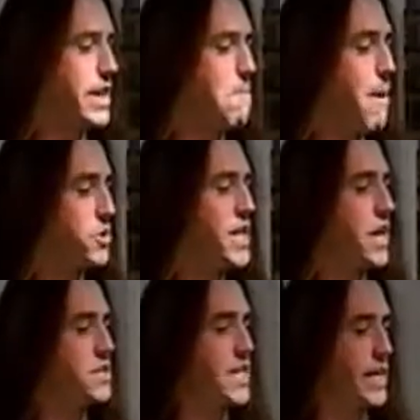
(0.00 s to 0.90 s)
the
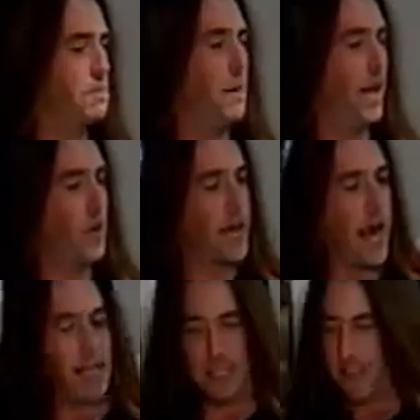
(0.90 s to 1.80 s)
Motel 6
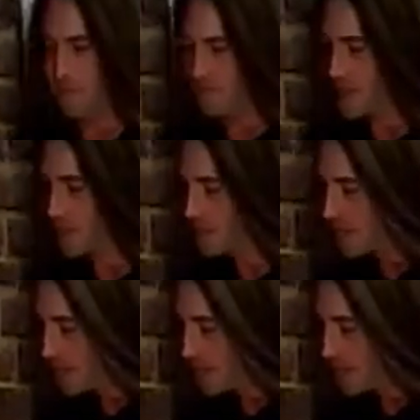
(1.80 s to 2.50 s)
pillowcase. Yeah!